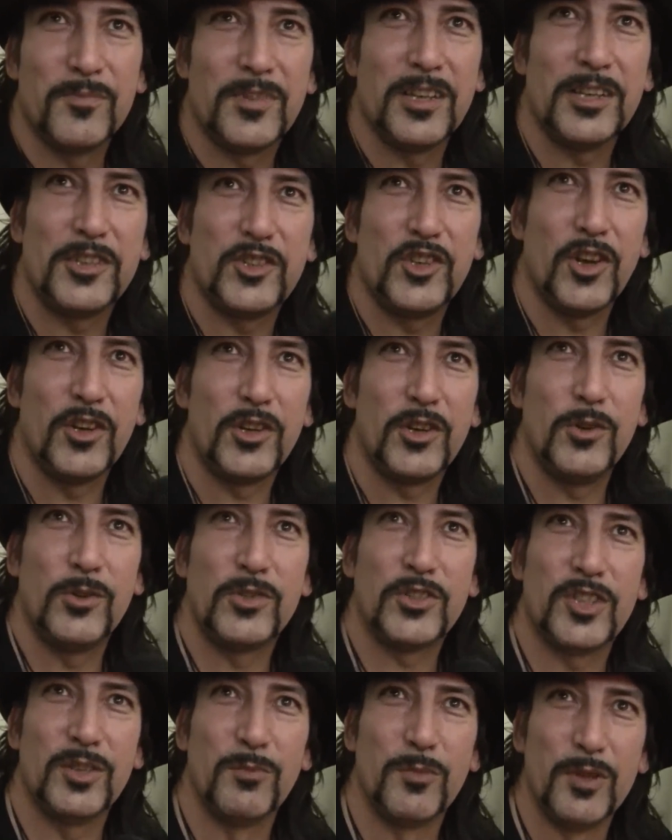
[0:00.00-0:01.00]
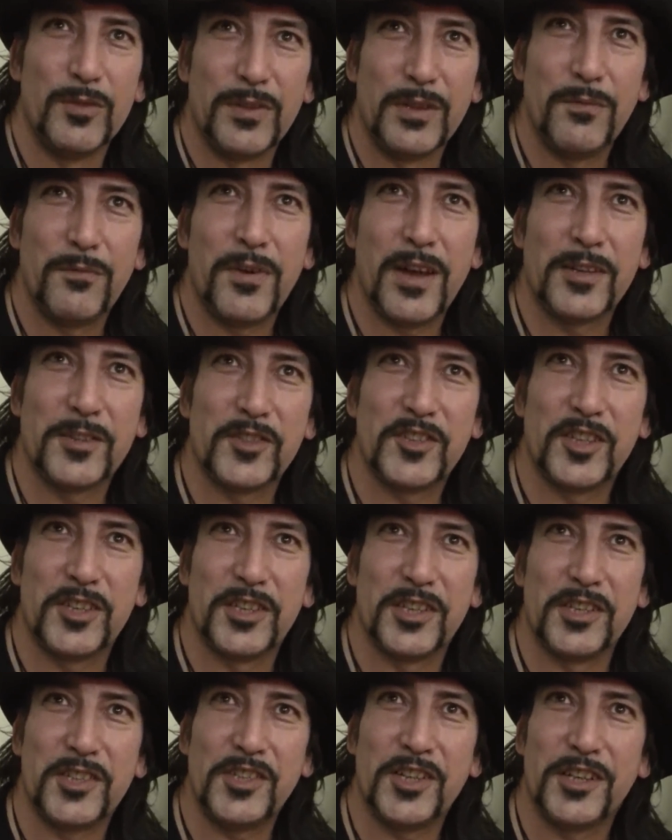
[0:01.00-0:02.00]
the John Huston movie, Fat
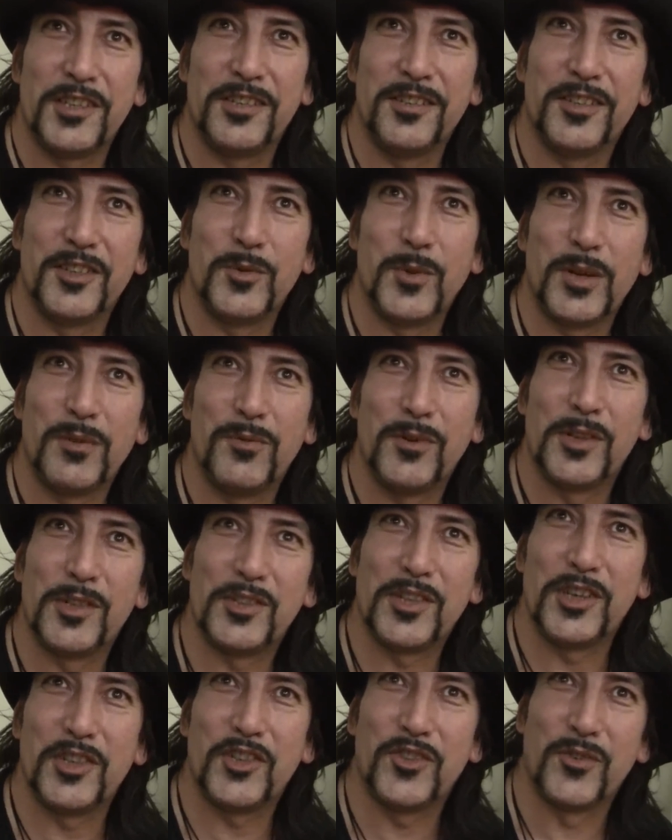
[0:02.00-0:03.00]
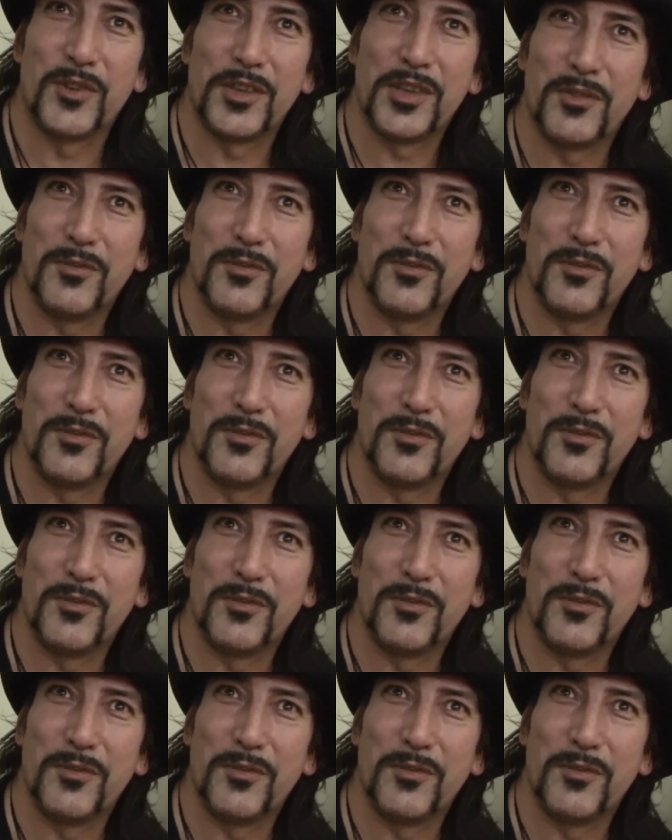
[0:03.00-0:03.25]
City, set in the 21st century.